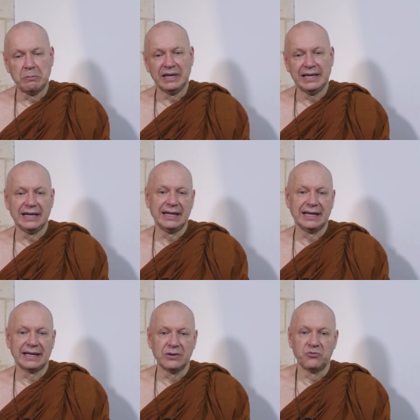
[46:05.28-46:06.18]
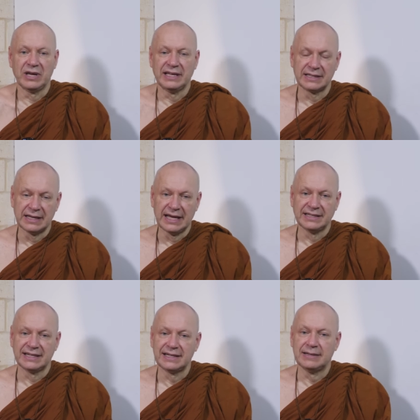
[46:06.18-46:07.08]
meaning is a,
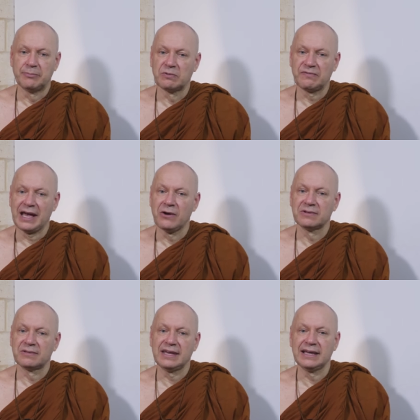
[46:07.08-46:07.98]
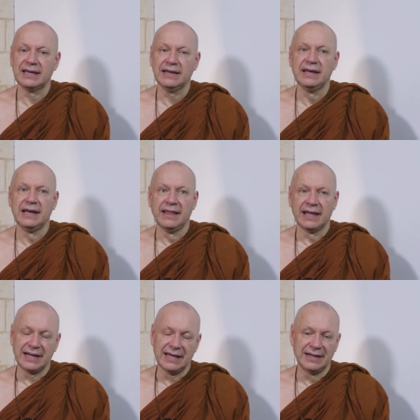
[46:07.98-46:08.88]
is a profound thing uh,
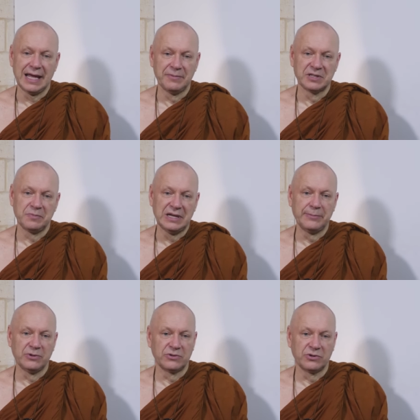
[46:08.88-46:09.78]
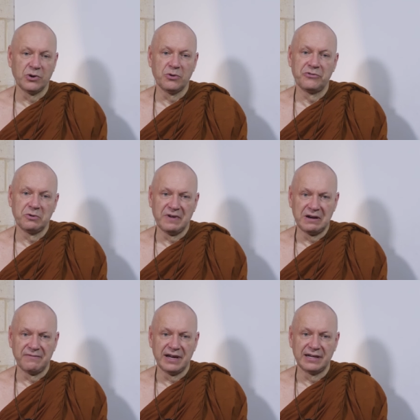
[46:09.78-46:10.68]
that enables people to go through
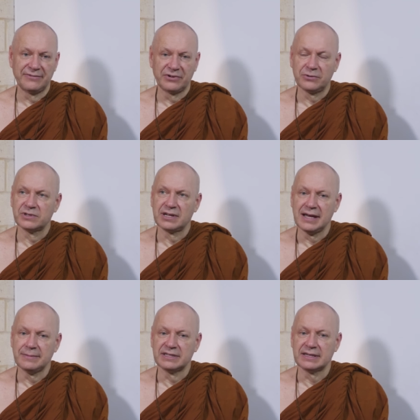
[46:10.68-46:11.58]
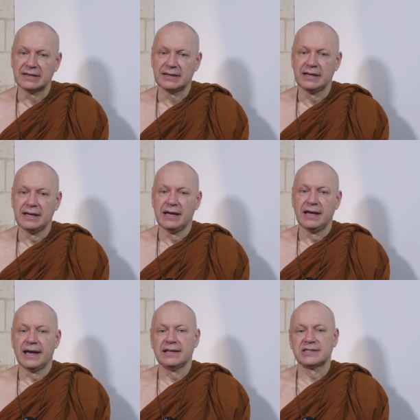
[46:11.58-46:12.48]
very, very difficult times. Uh,
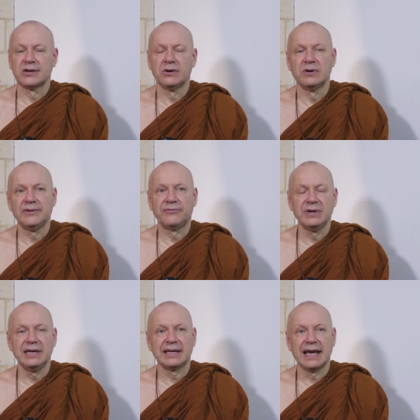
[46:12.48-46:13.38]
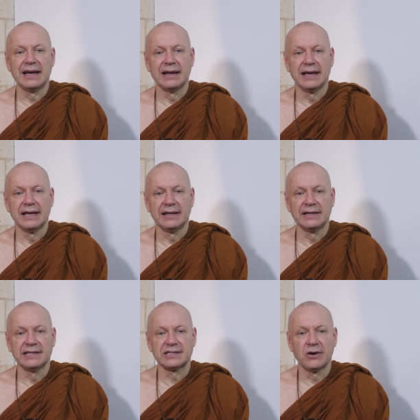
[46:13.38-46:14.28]
And so if we can uh,
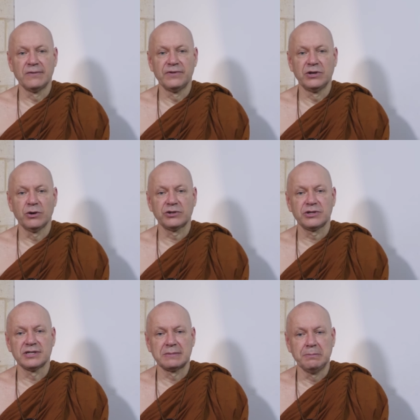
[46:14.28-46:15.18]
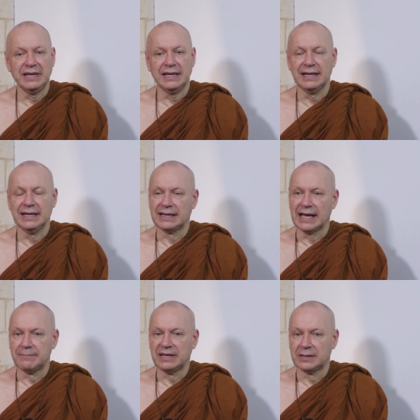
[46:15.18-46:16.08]
discover not just meaning,
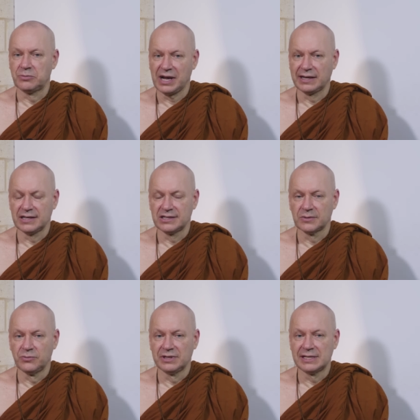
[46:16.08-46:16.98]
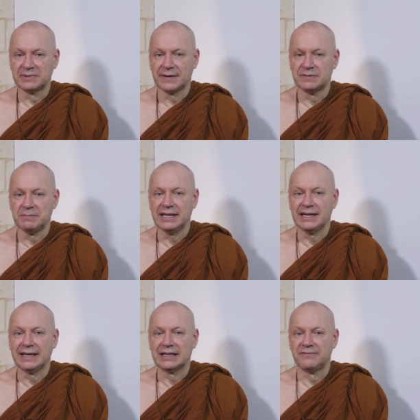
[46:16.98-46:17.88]
I mean the practice of Buddhism gives
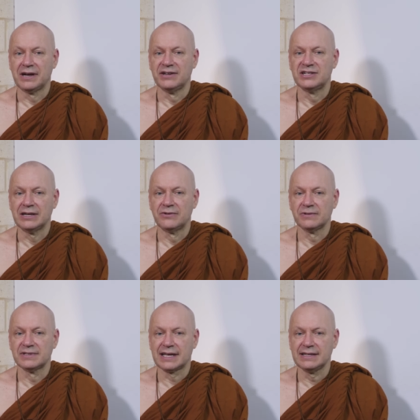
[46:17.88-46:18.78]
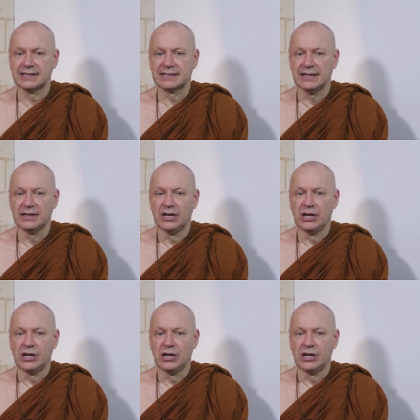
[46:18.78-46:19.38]
meaning in a very general sense, uh,